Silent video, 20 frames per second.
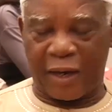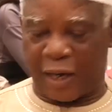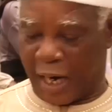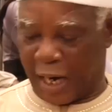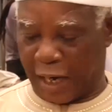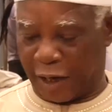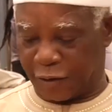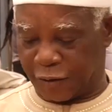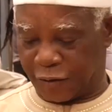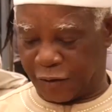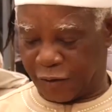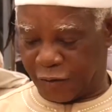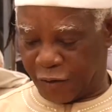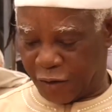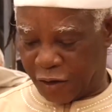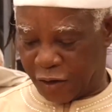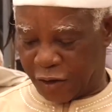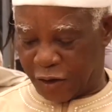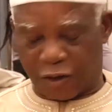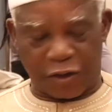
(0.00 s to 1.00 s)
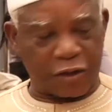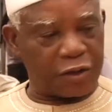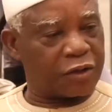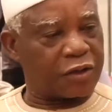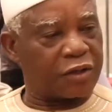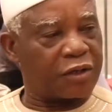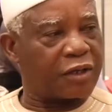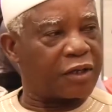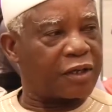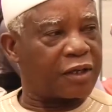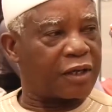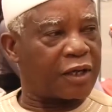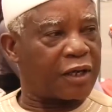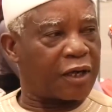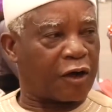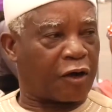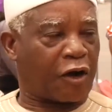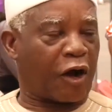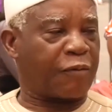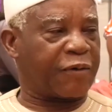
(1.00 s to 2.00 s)
Now,
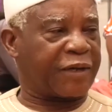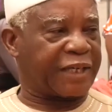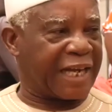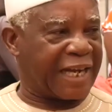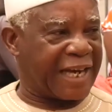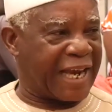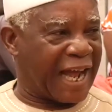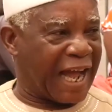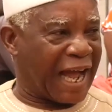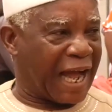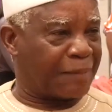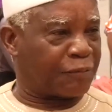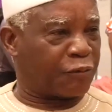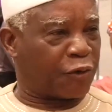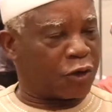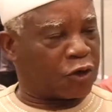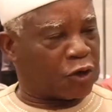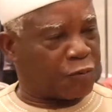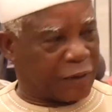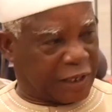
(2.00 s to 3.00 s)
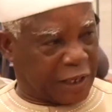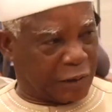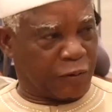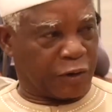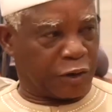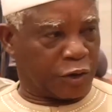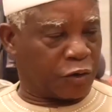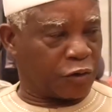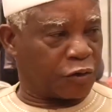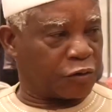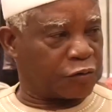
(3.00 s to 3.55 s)
Comrade Ene, I'm going to begin with you.